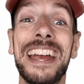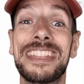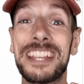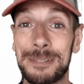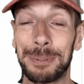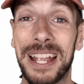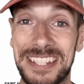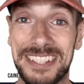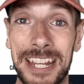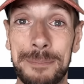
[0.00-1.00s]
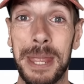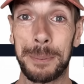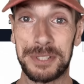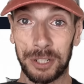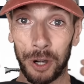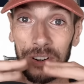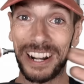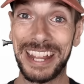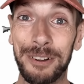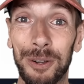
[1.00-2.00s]
This place is going to be able to
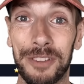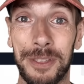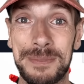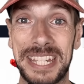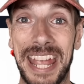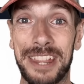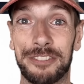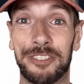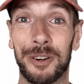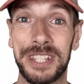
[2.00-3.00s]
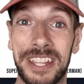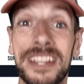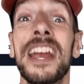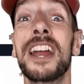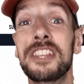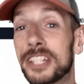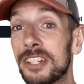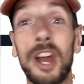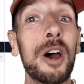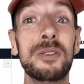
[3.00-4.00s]
correlate all of them together for you. You can
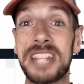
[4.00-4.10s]
go